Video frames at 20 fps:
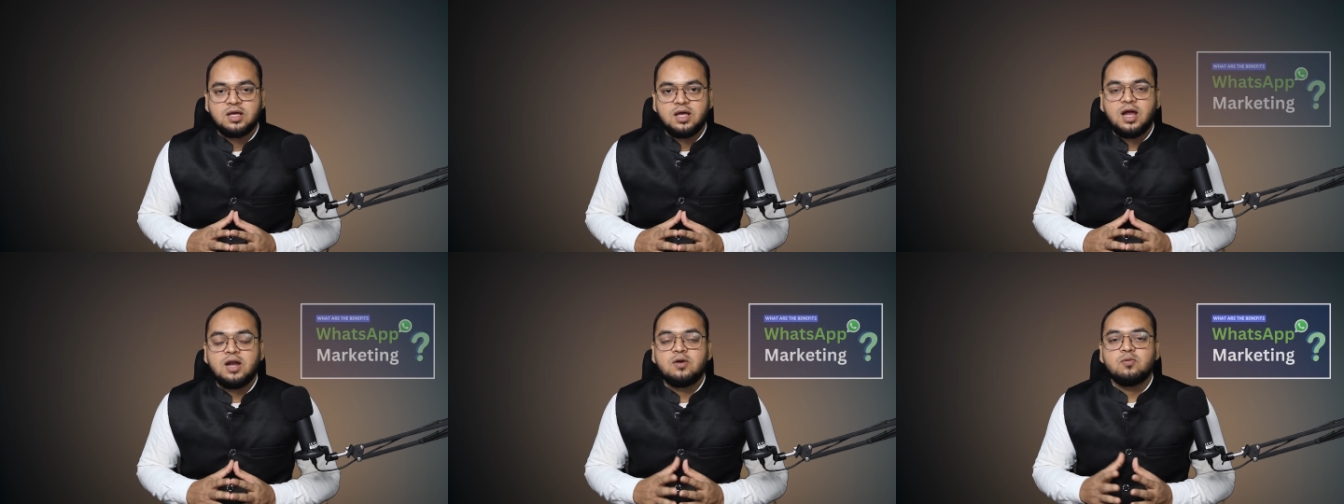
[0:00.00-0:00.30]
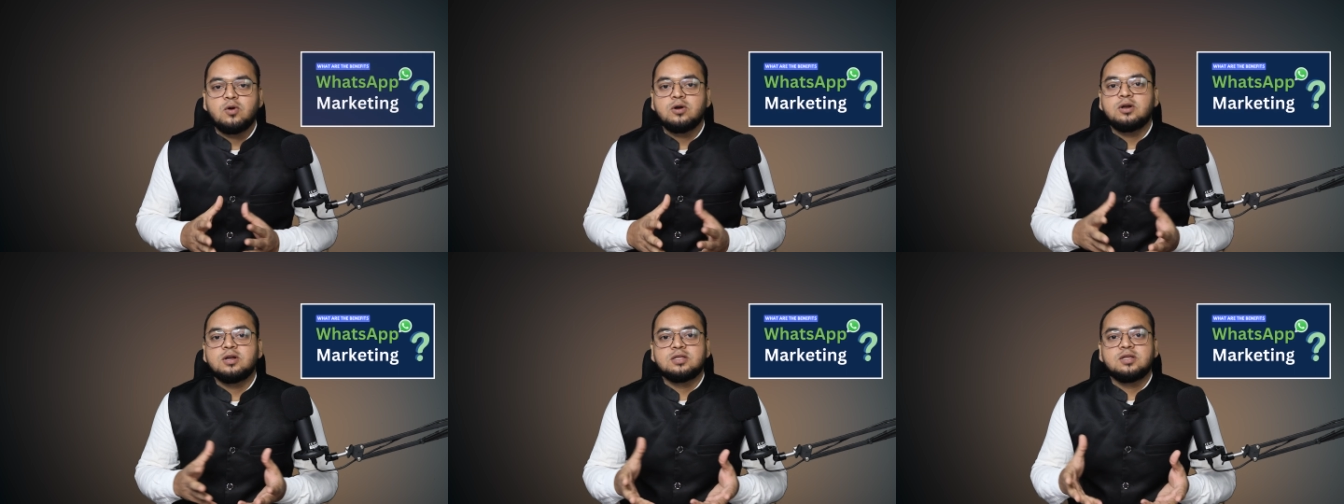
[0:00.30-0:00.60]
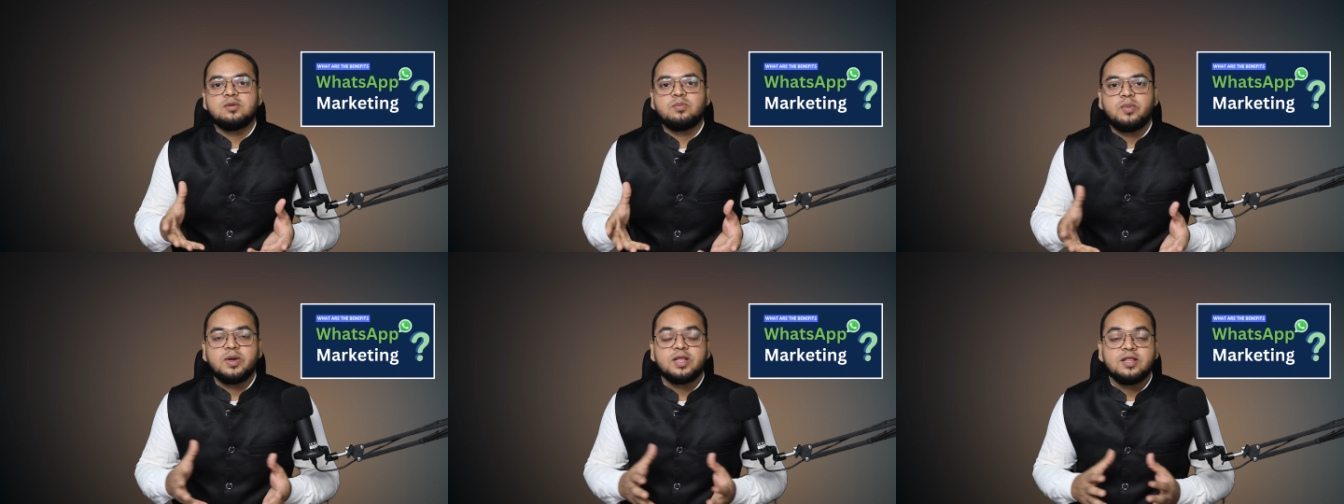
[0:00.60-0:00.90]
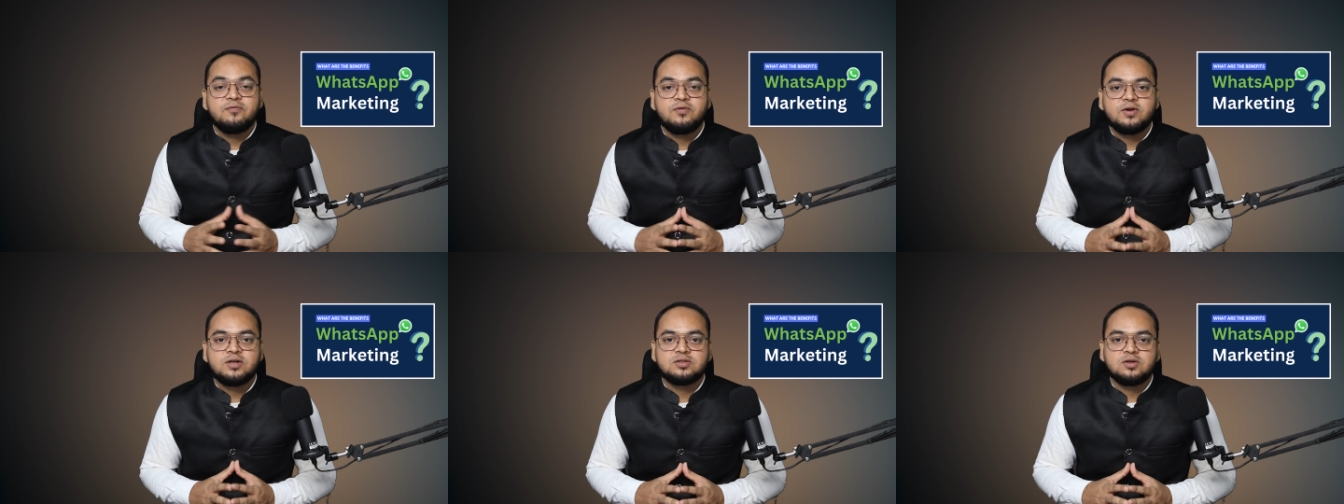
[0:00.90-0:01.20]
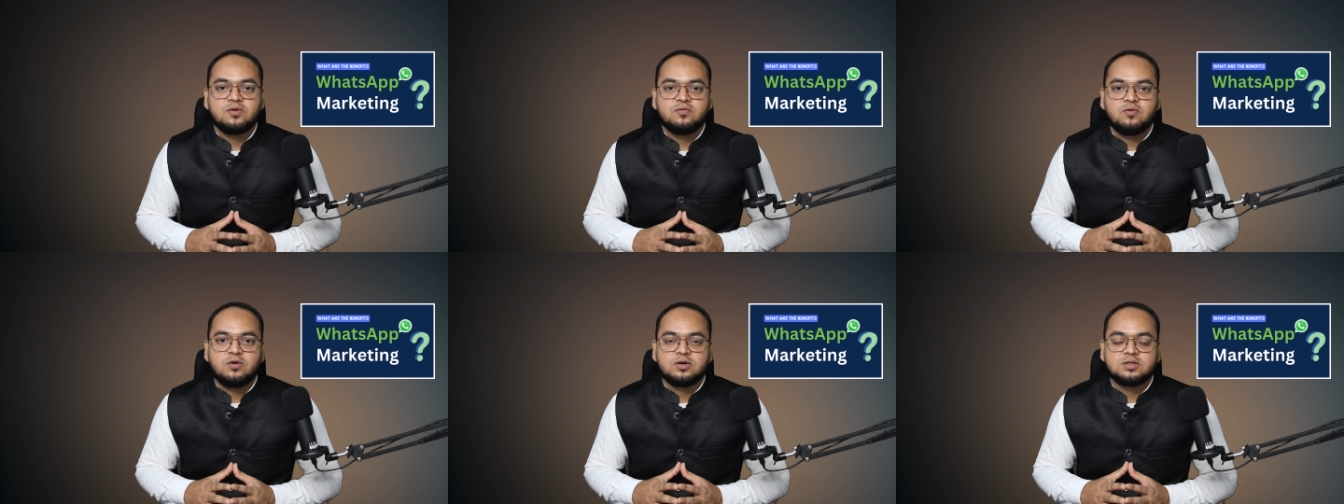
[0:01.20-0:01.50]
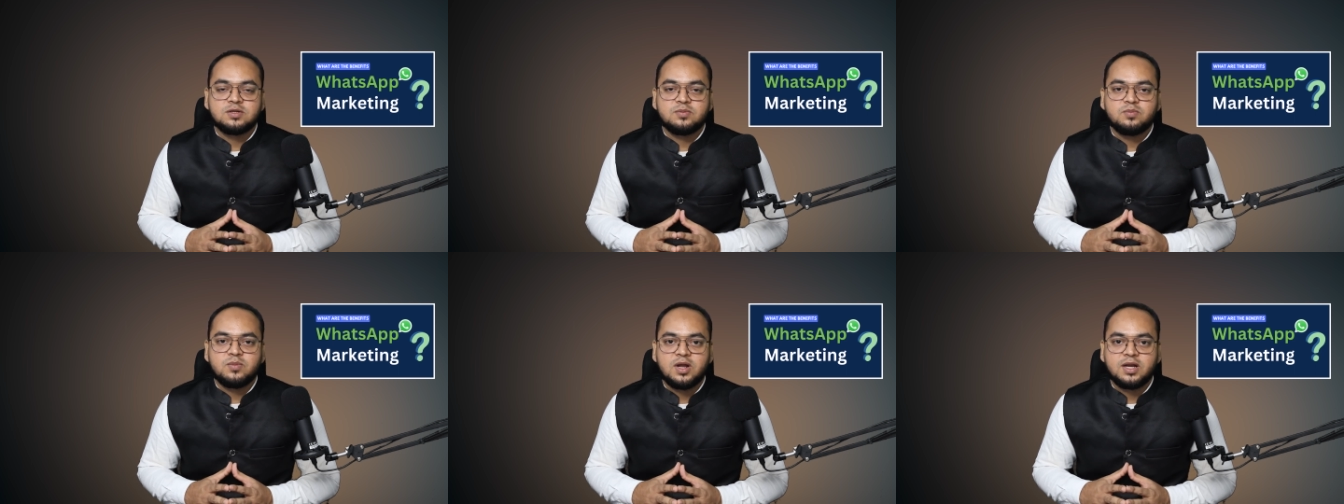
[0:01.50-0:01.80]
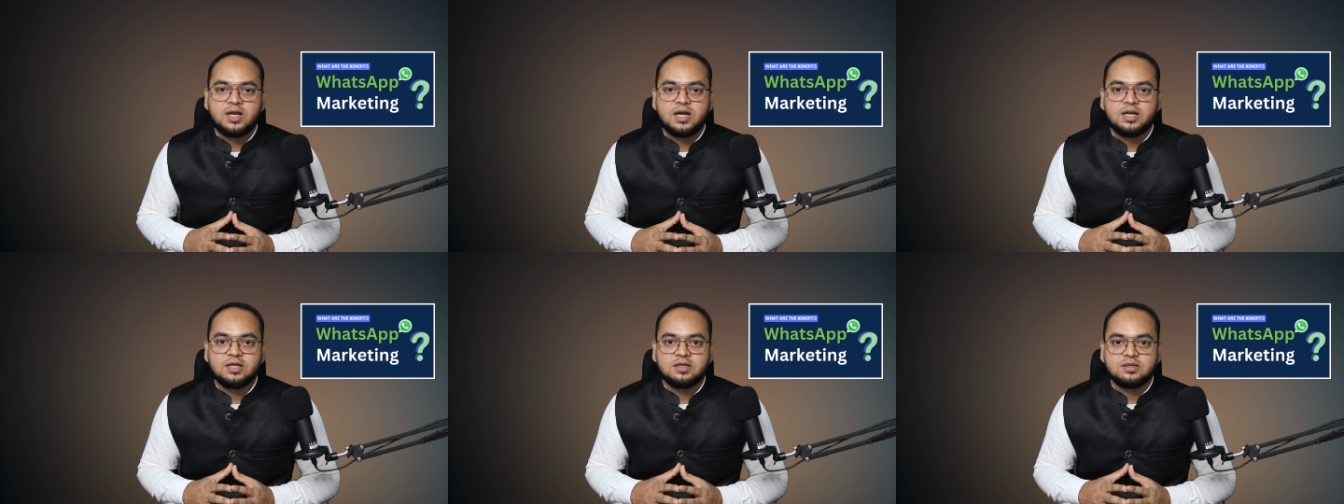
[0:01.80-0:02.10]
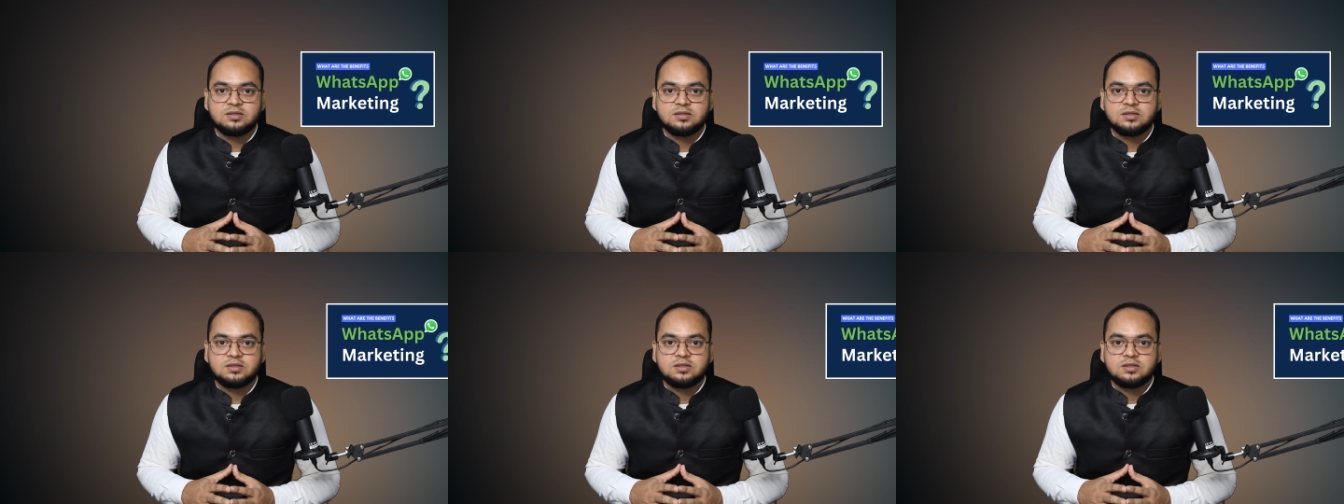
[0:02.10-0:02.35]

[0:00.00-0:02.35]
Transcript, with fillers: and what are the benefits of WhatsApp marketing.